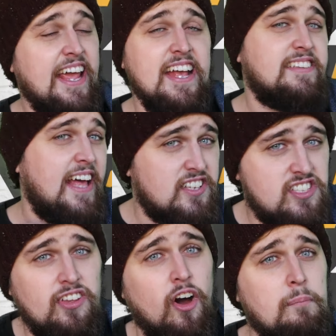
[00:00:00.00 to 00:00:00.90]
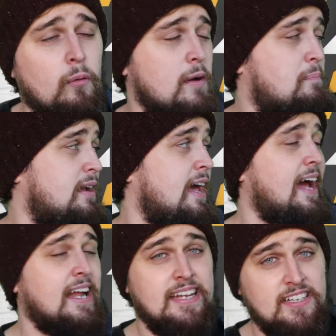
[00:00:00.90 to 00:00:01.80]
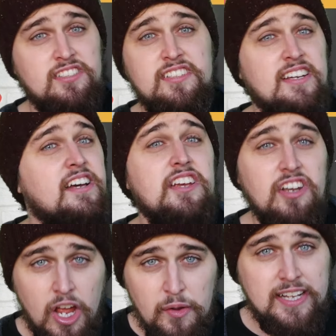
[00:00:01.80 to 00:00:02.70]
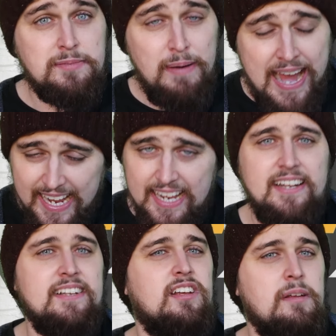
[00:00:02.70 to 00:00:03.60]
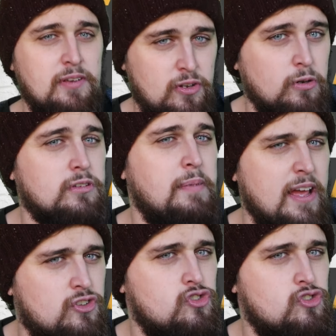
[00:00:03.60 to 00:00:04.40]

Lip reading: he's a star boy player, and he's, you know, he's back and he's going to be causing a bit of